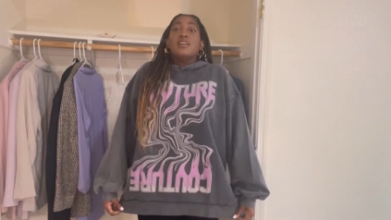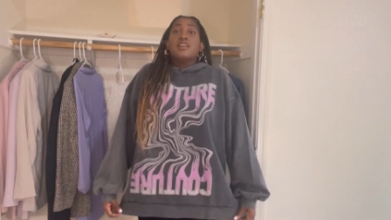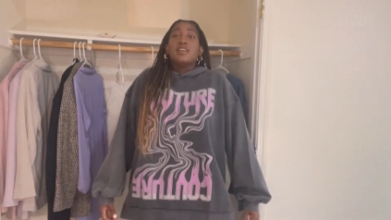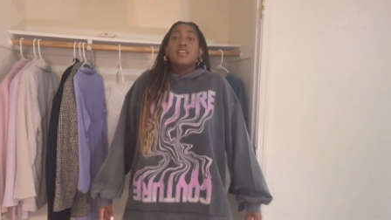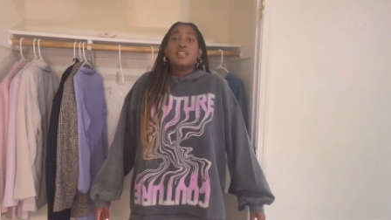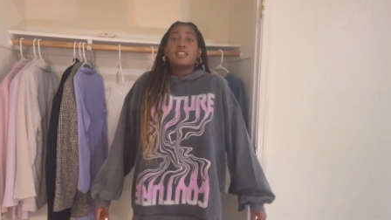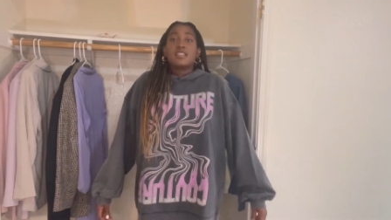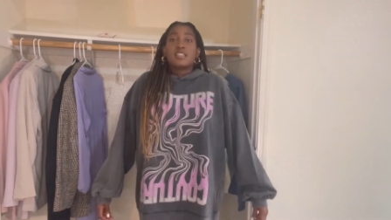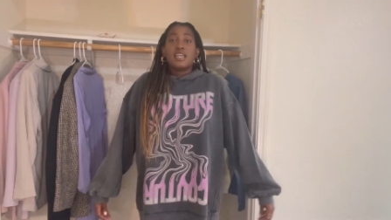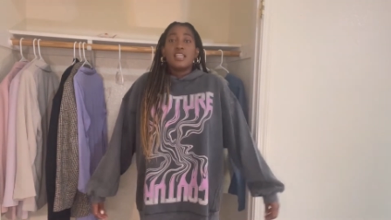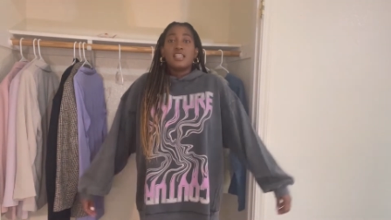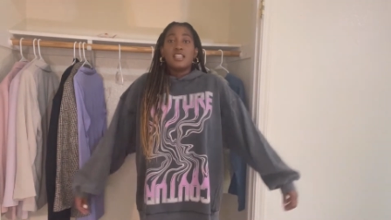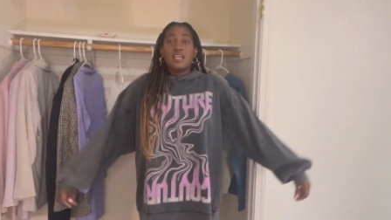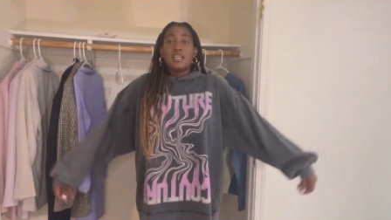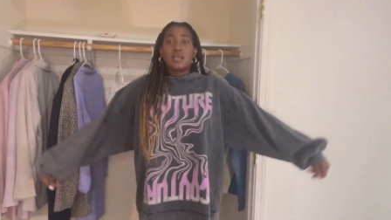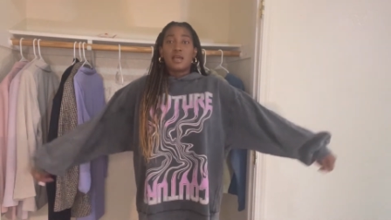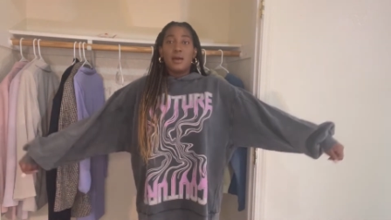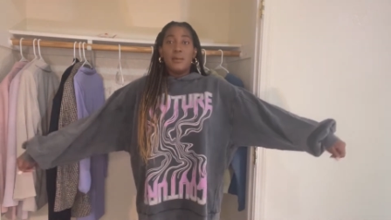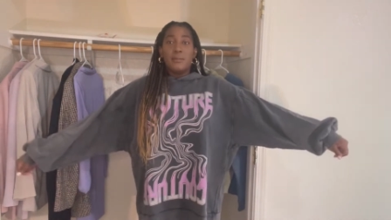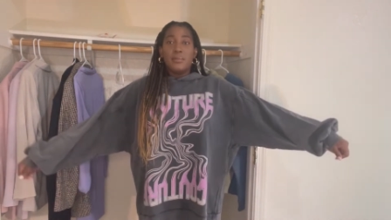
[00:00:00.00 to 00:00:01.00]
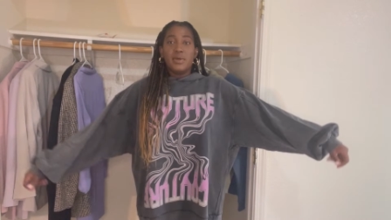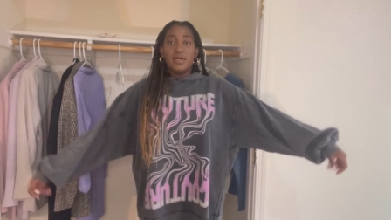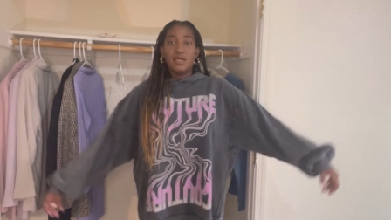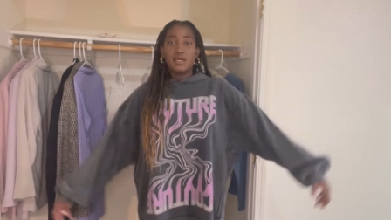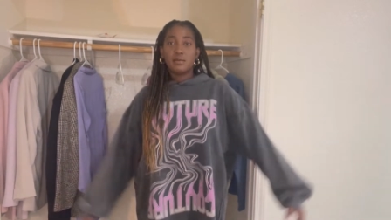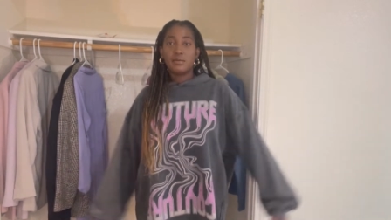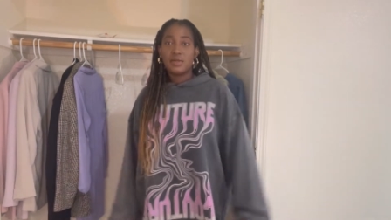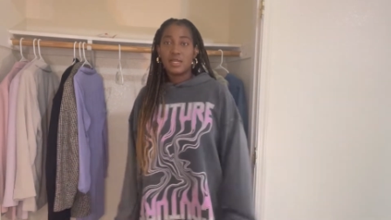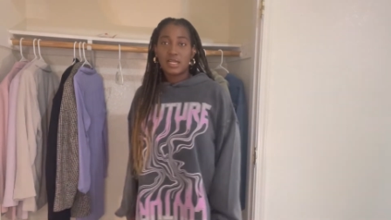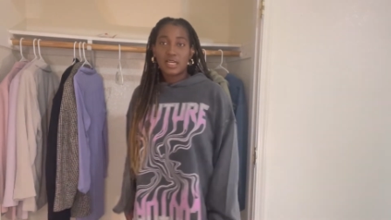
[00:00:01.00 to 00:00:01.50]
it's kind of like big,
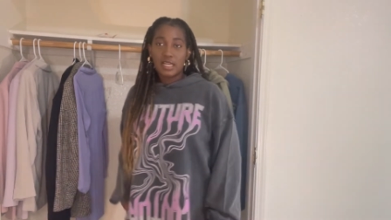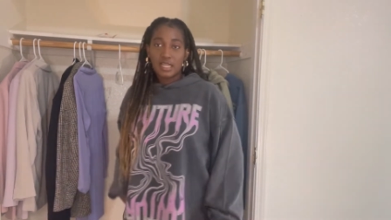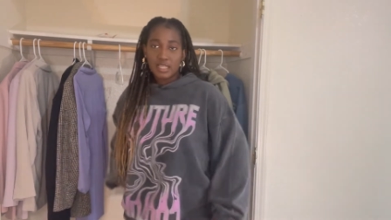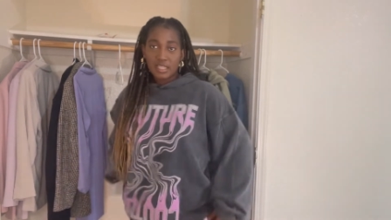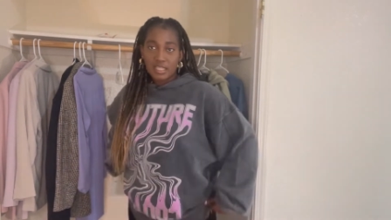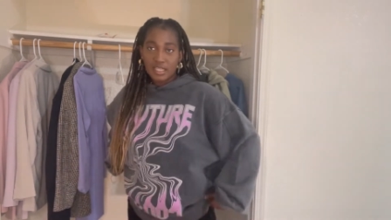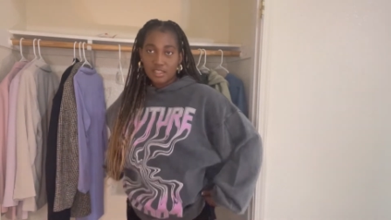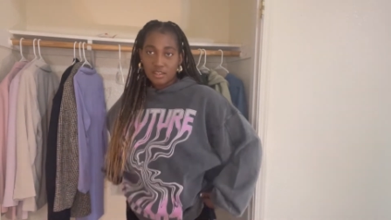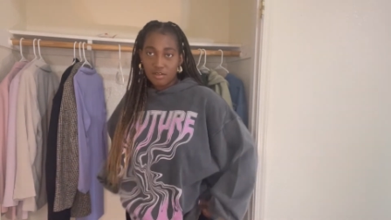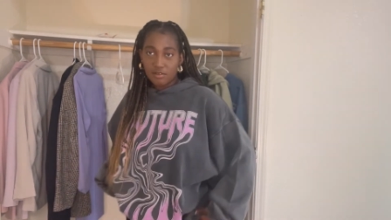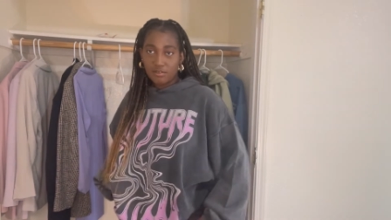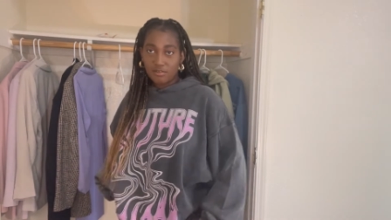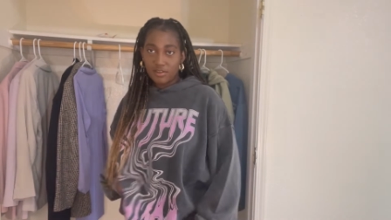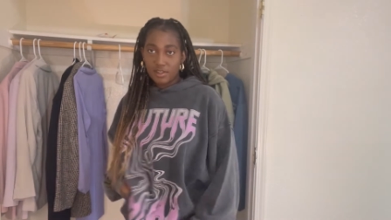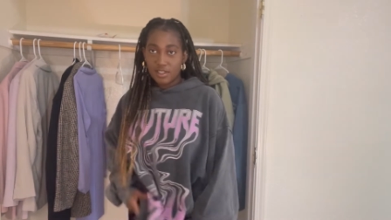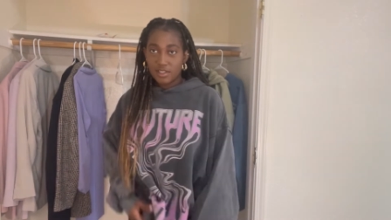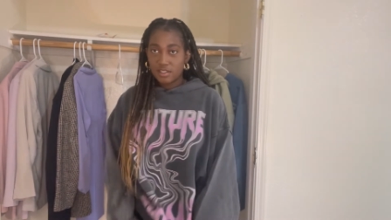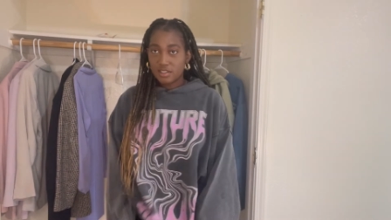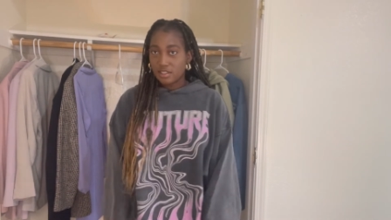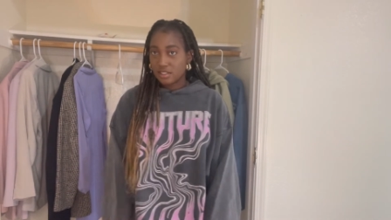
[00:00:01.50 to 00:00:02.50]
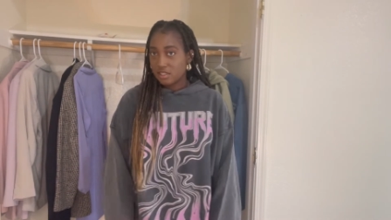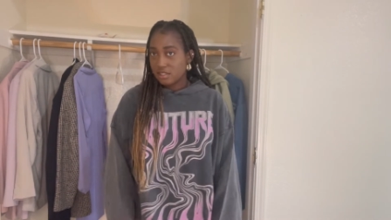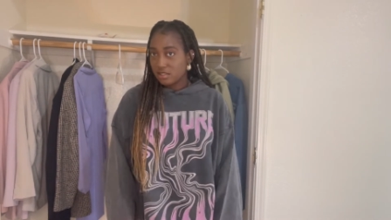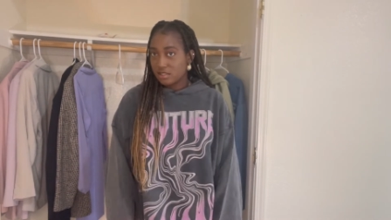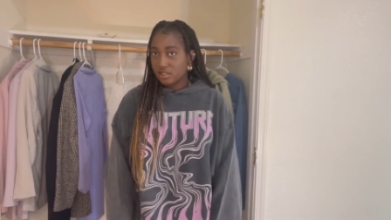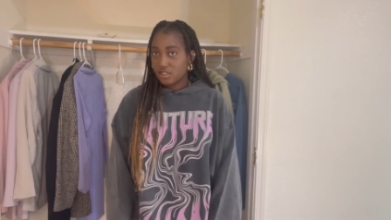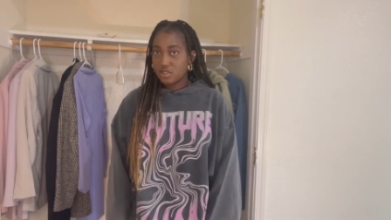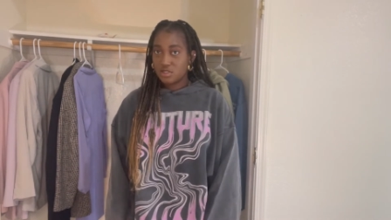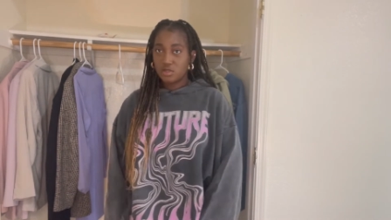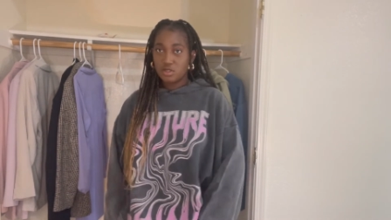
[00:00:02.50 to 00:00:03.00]
but I kind of like the fit
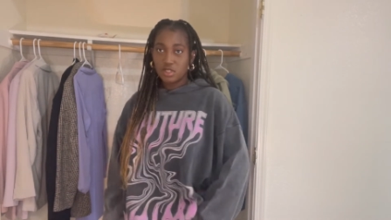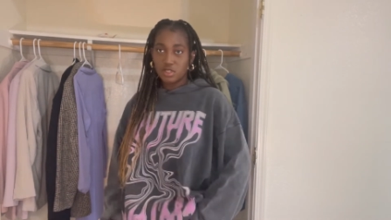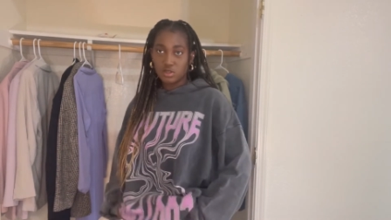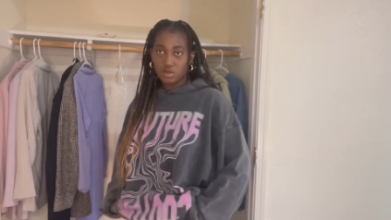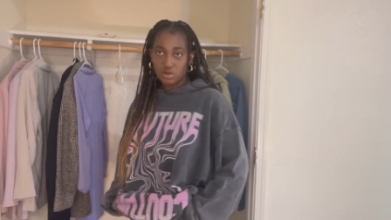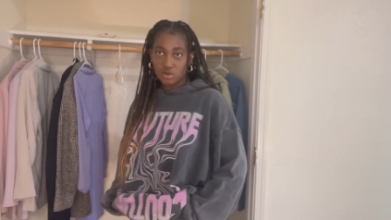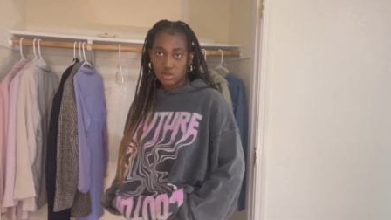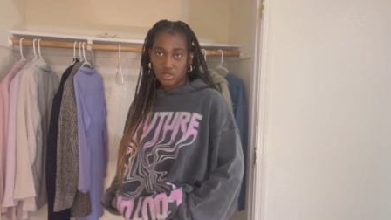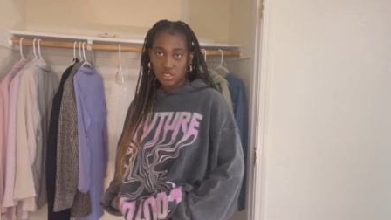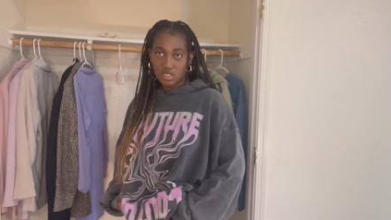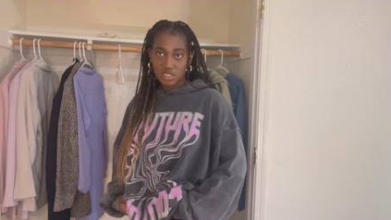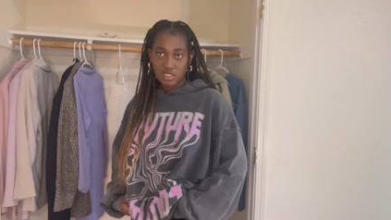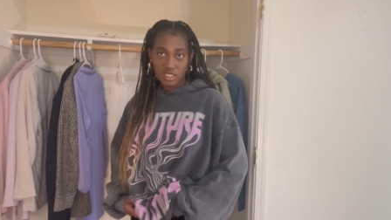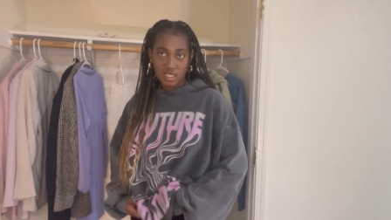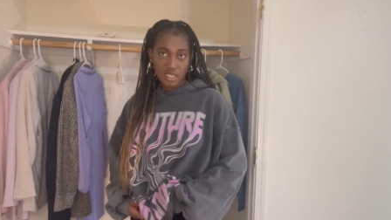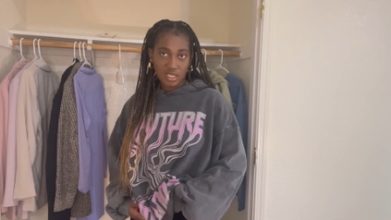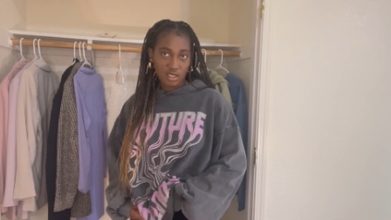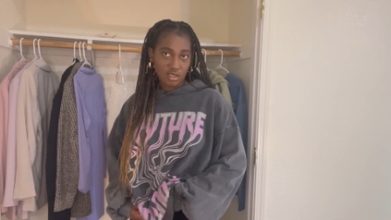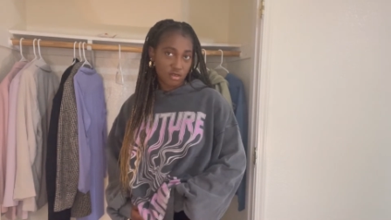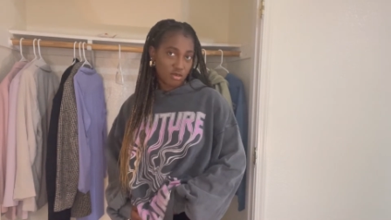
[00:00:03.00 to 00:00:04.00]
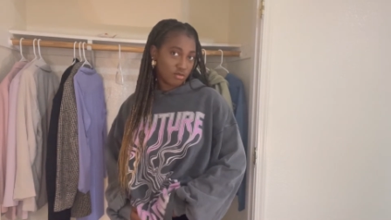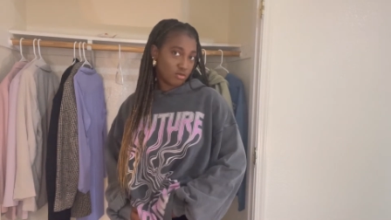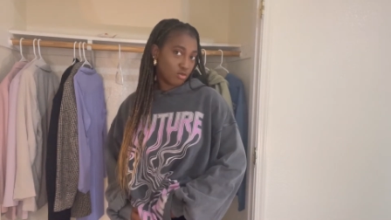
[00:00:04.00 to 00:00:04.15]
because you can use this like